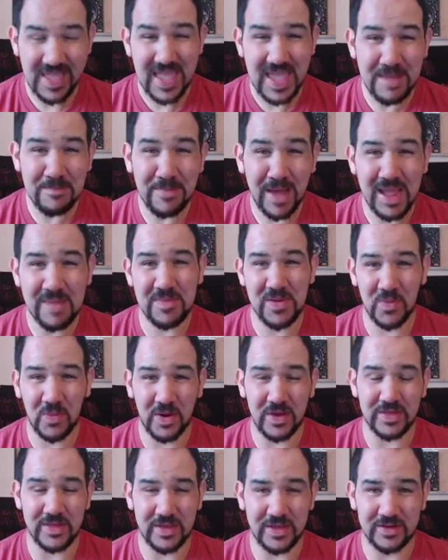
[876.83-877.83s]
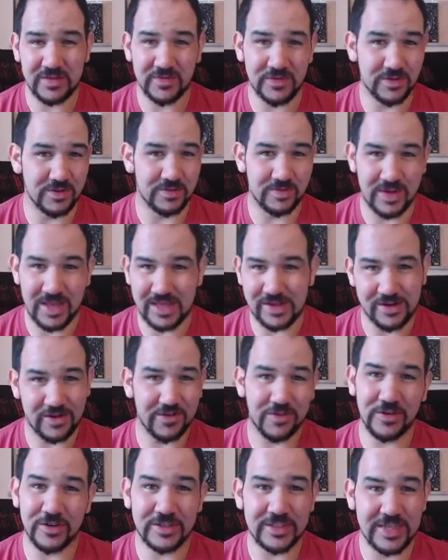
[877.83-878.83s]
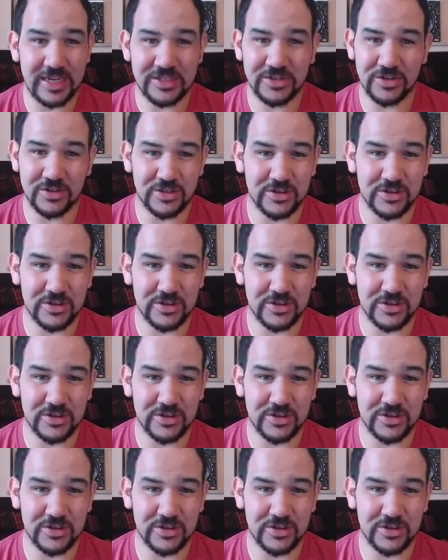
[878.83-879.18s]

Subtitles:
it might be worth it for your first session